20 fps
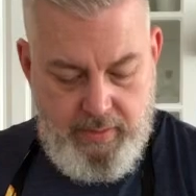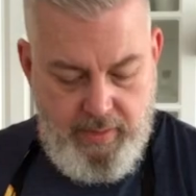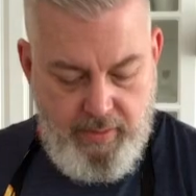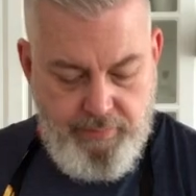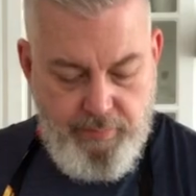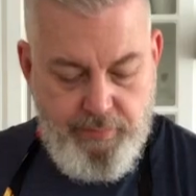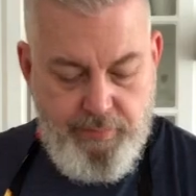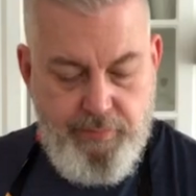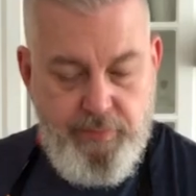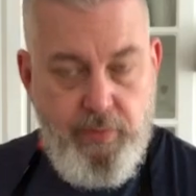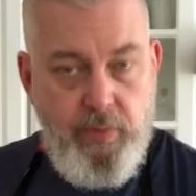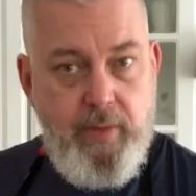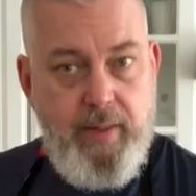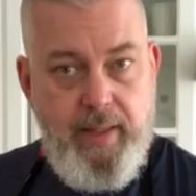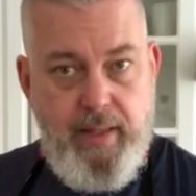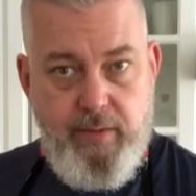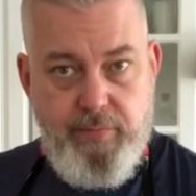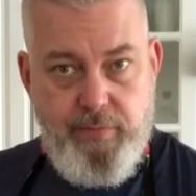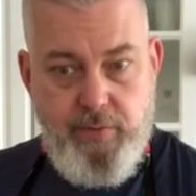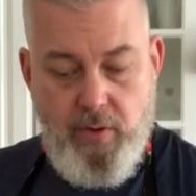I have a full
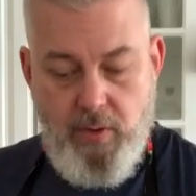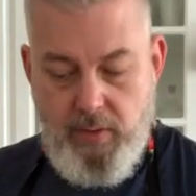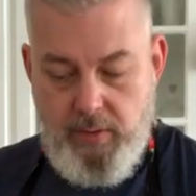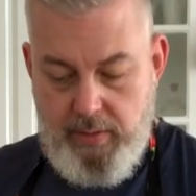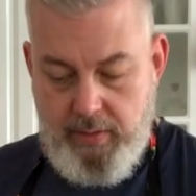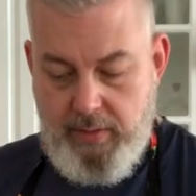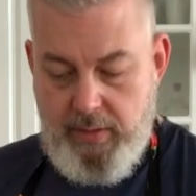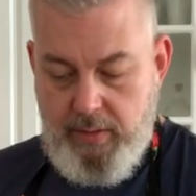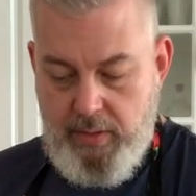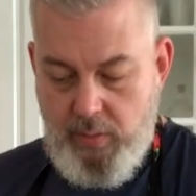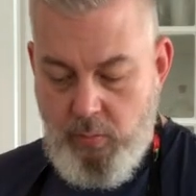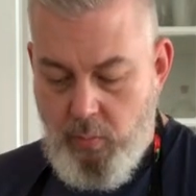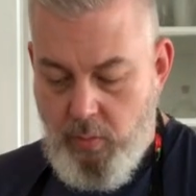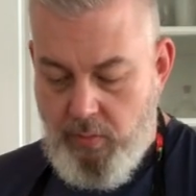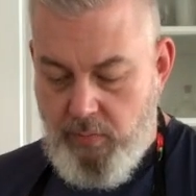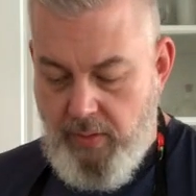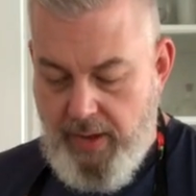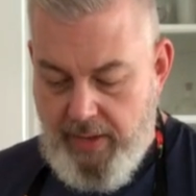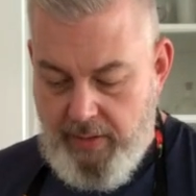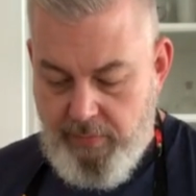head of garlic and
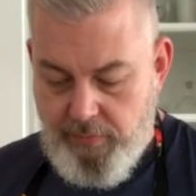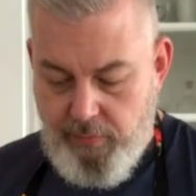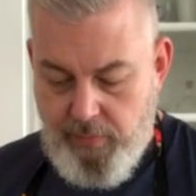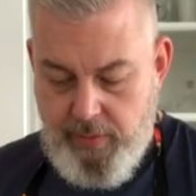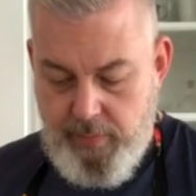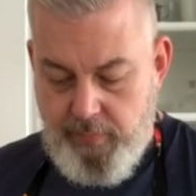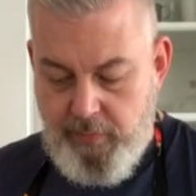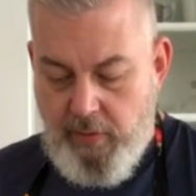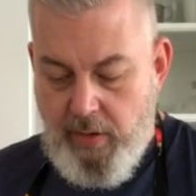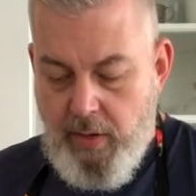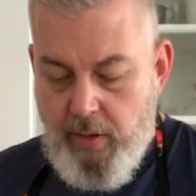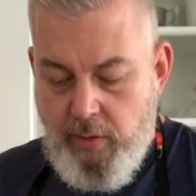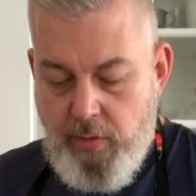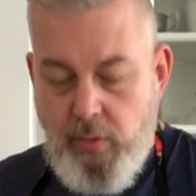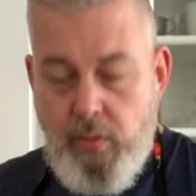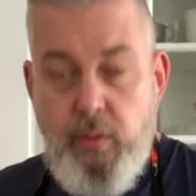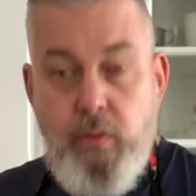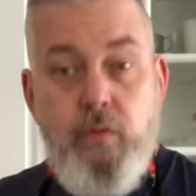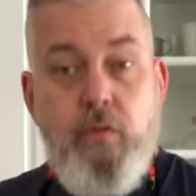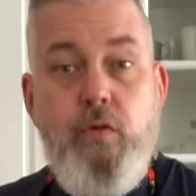1 rack of ribs.
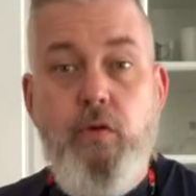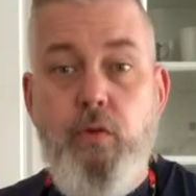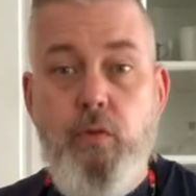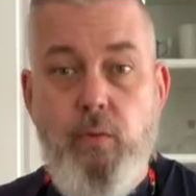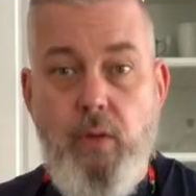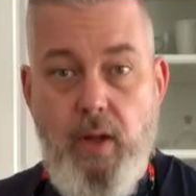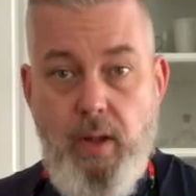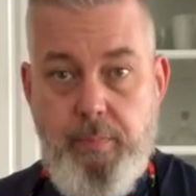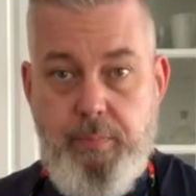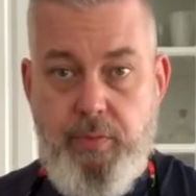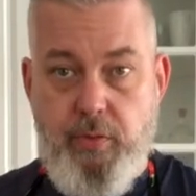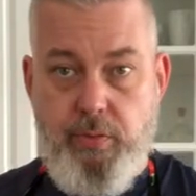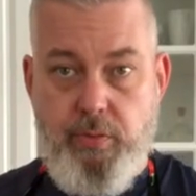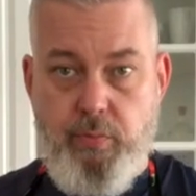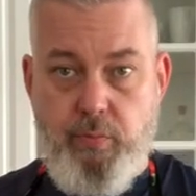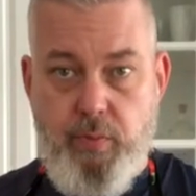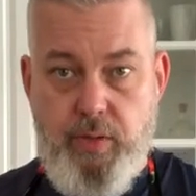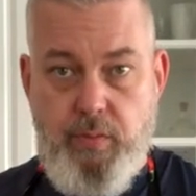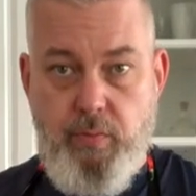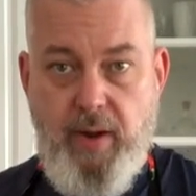You could do up to
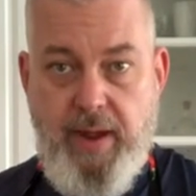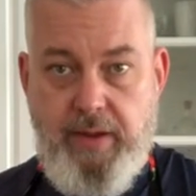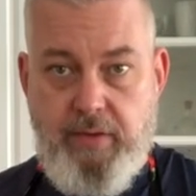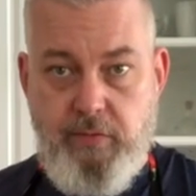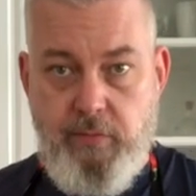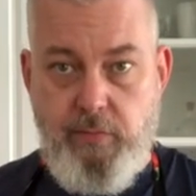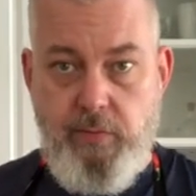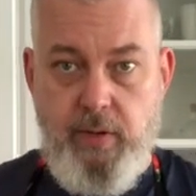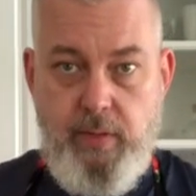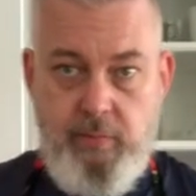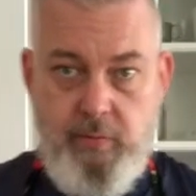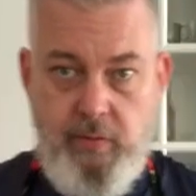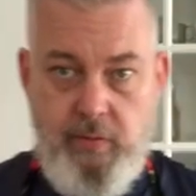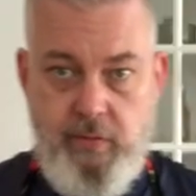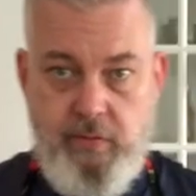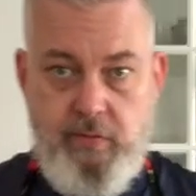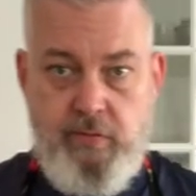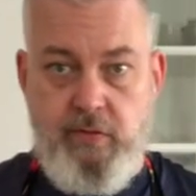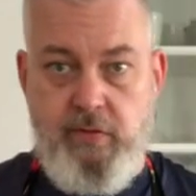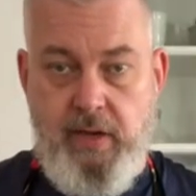3 racks of ribs in
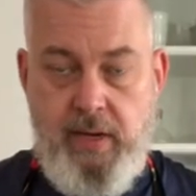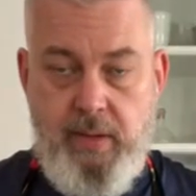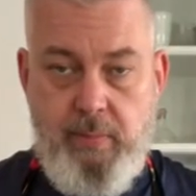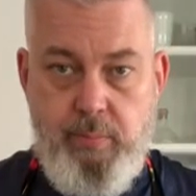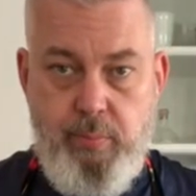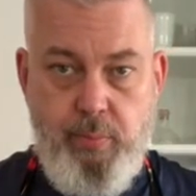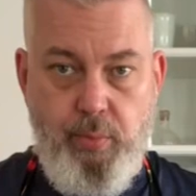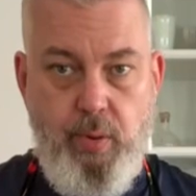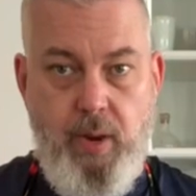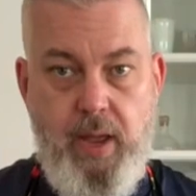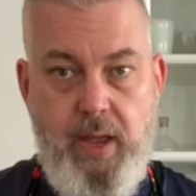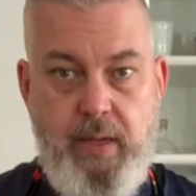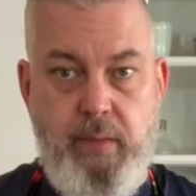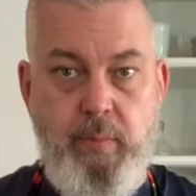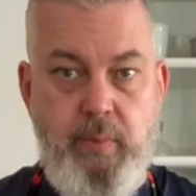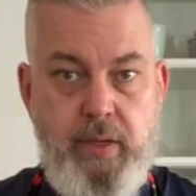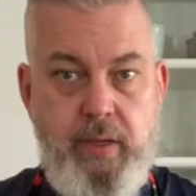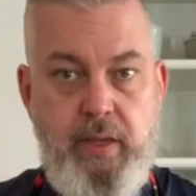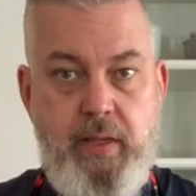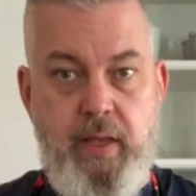the same
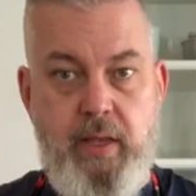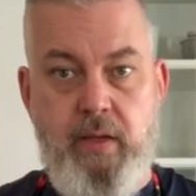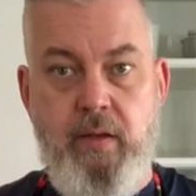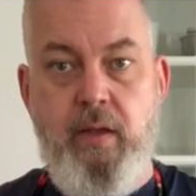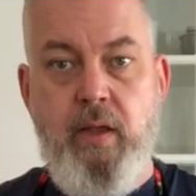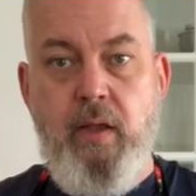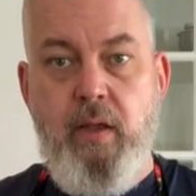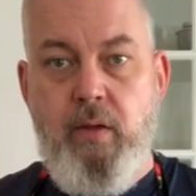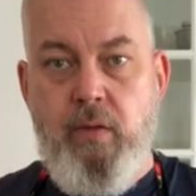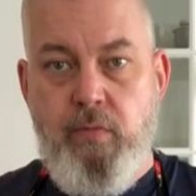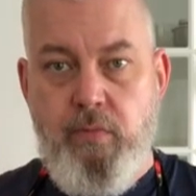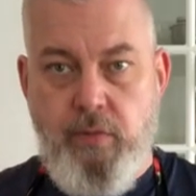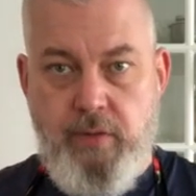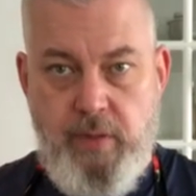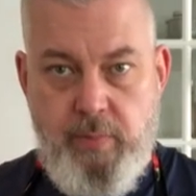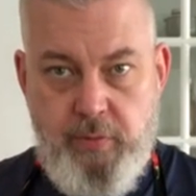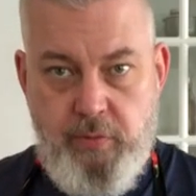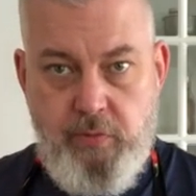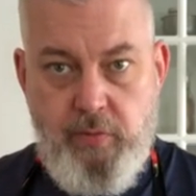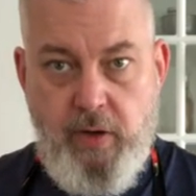brine, but again, for
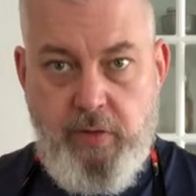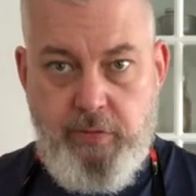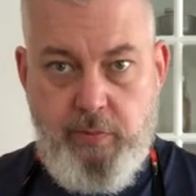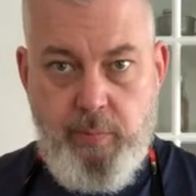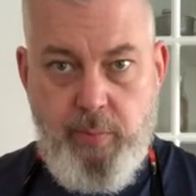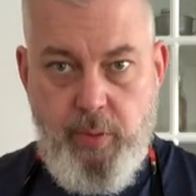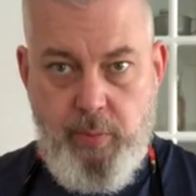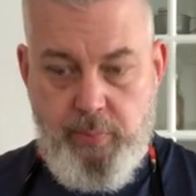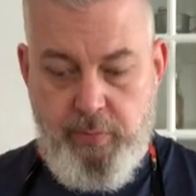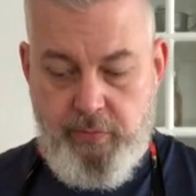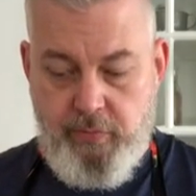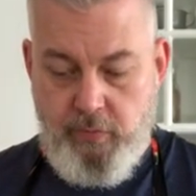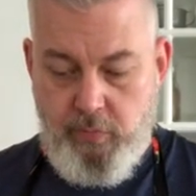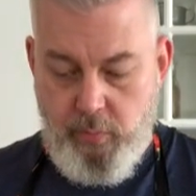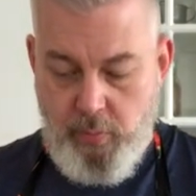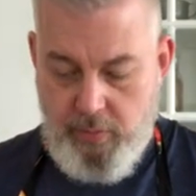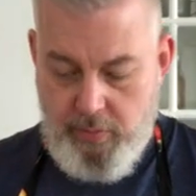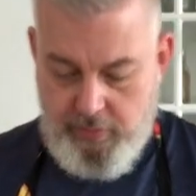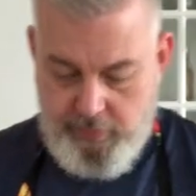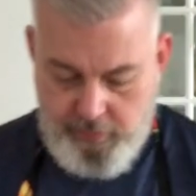demonstration purposes,
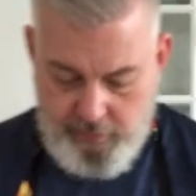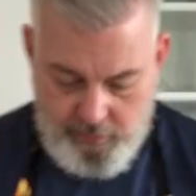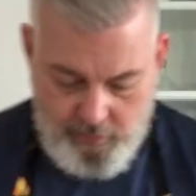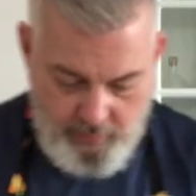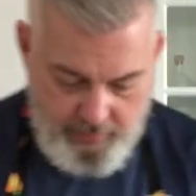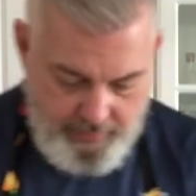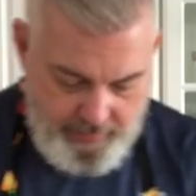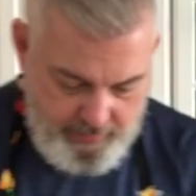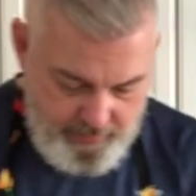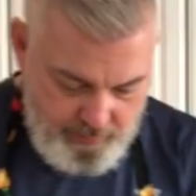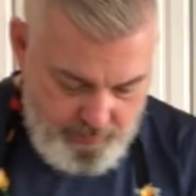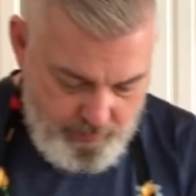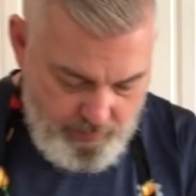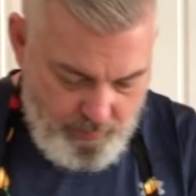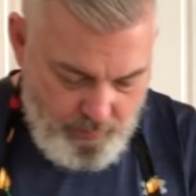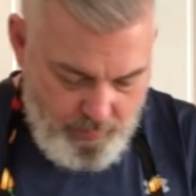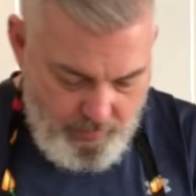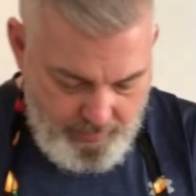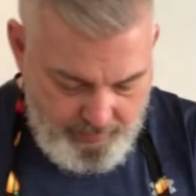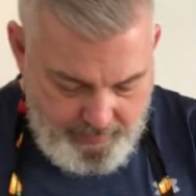we're going to just go ahead and do
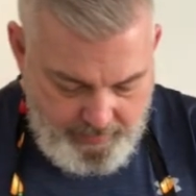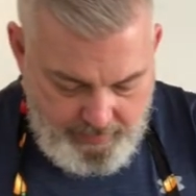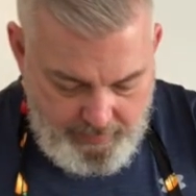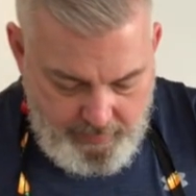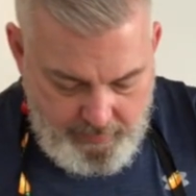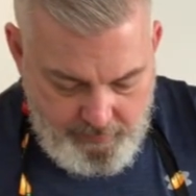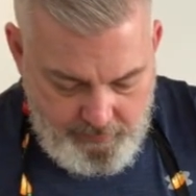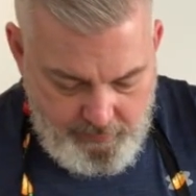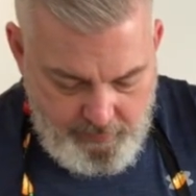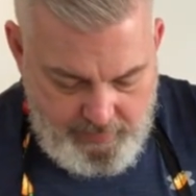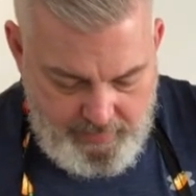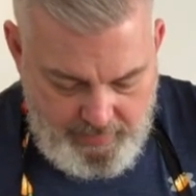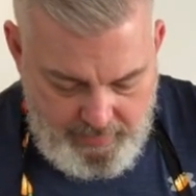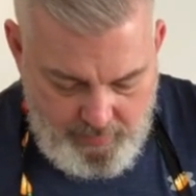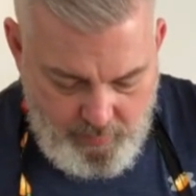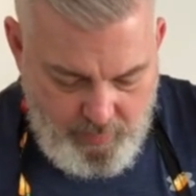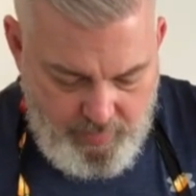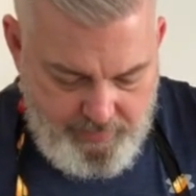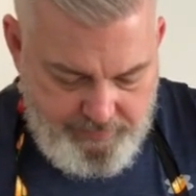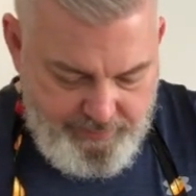the 1. So you
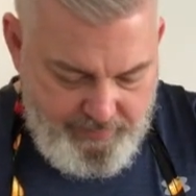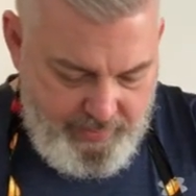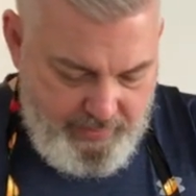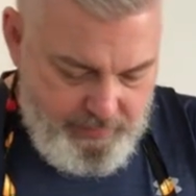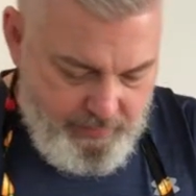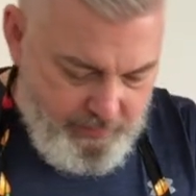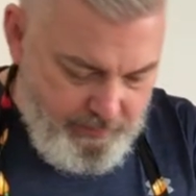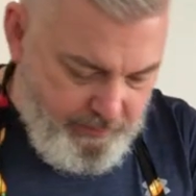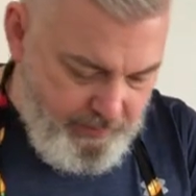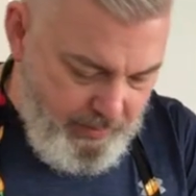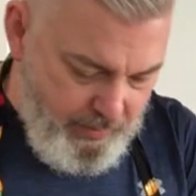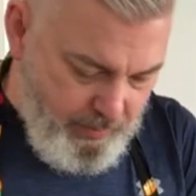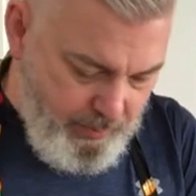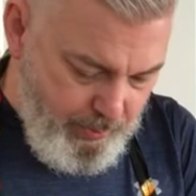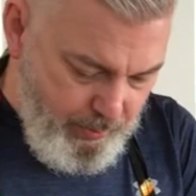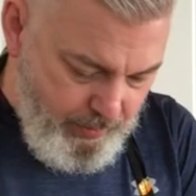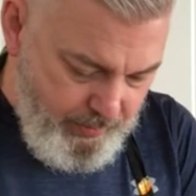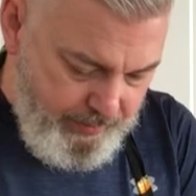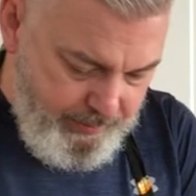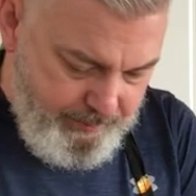kind of want to find your center
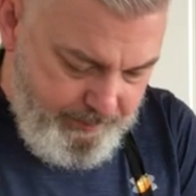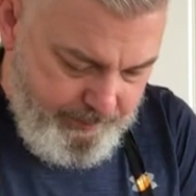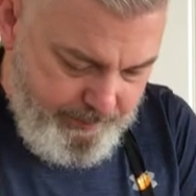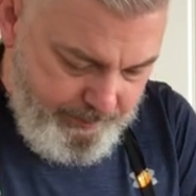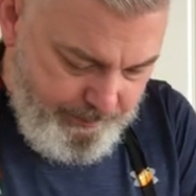point,